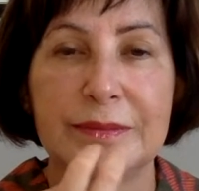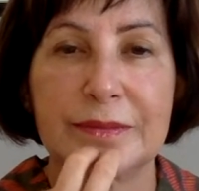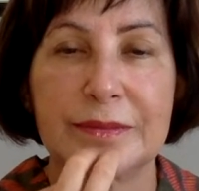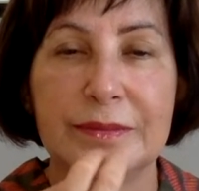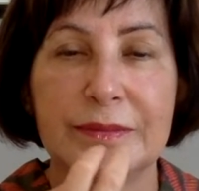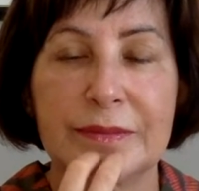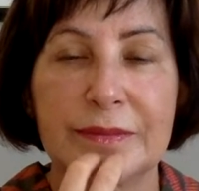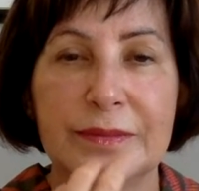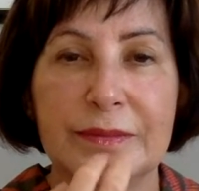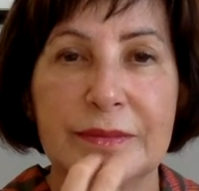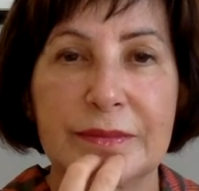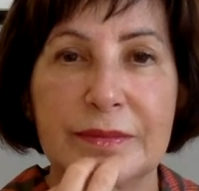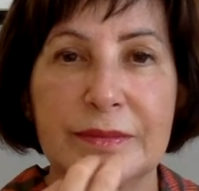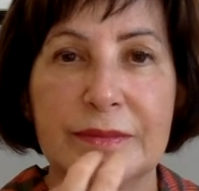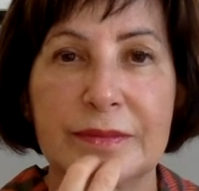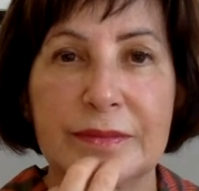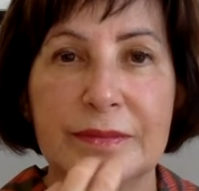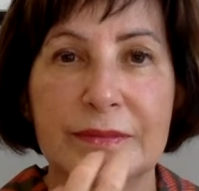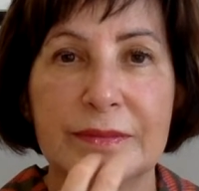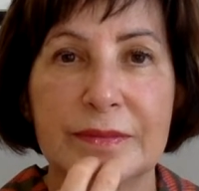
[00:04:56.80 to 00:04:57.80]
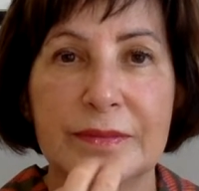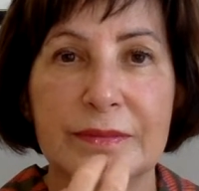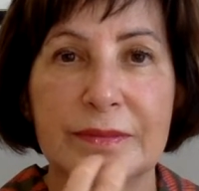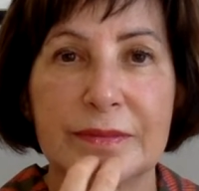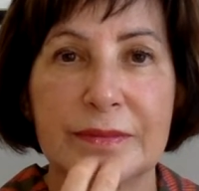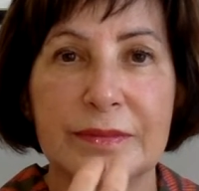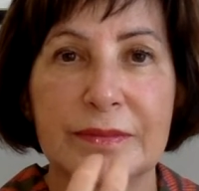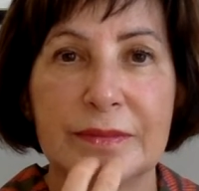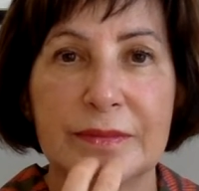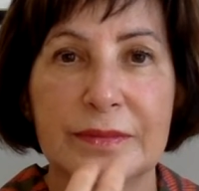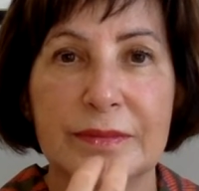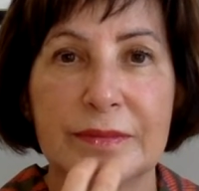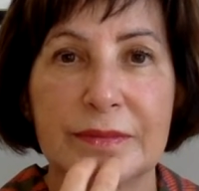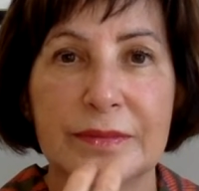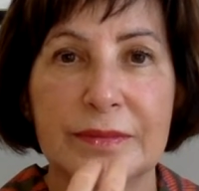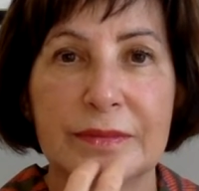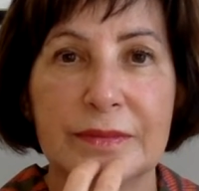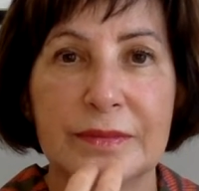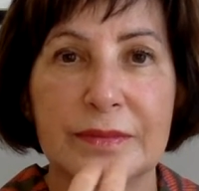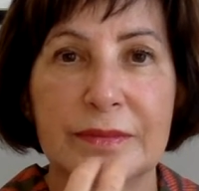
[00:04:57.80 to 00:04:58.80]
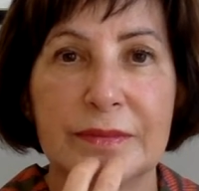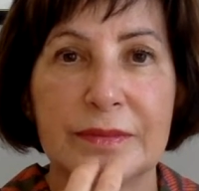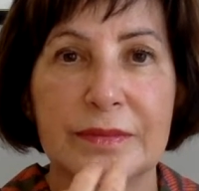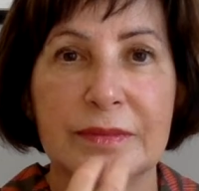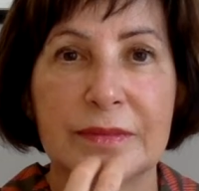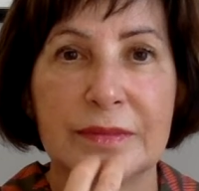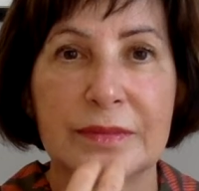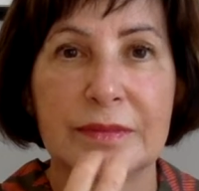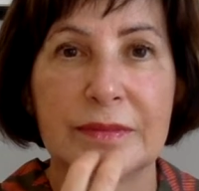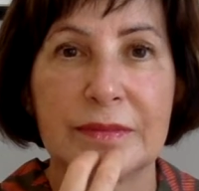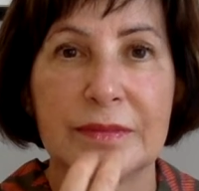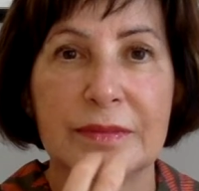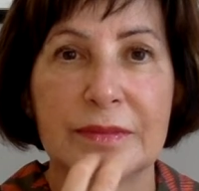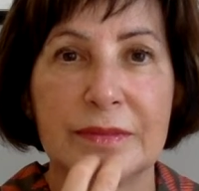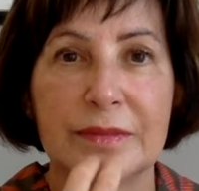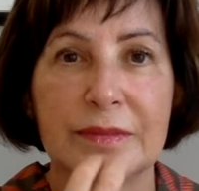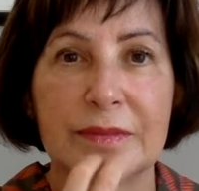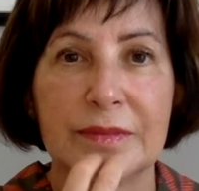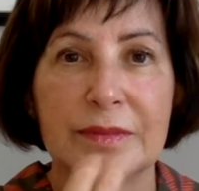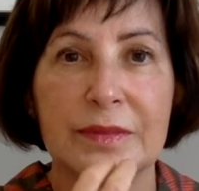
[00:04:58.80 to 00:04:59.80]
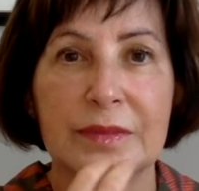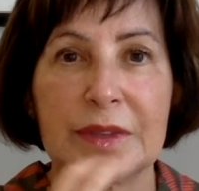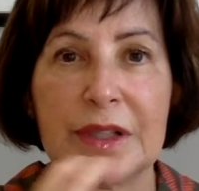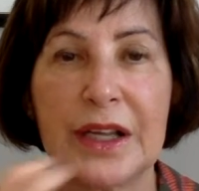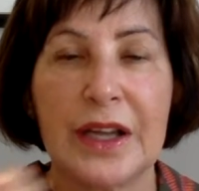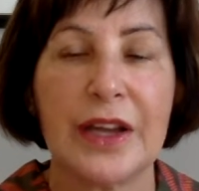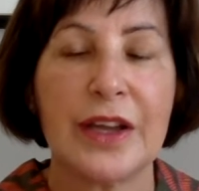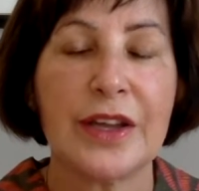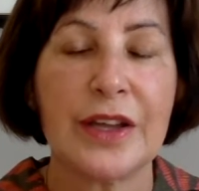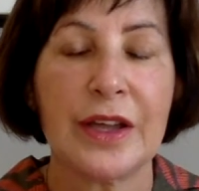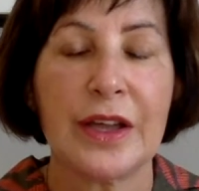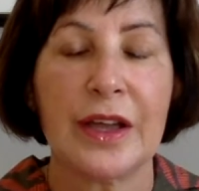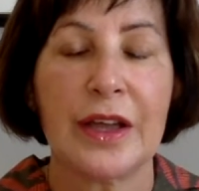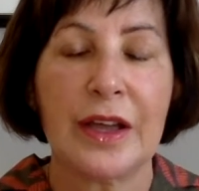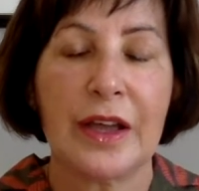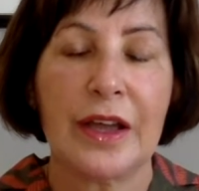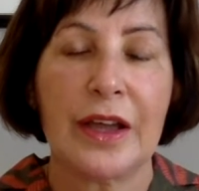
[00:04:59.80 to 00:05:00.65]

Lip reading: (silence)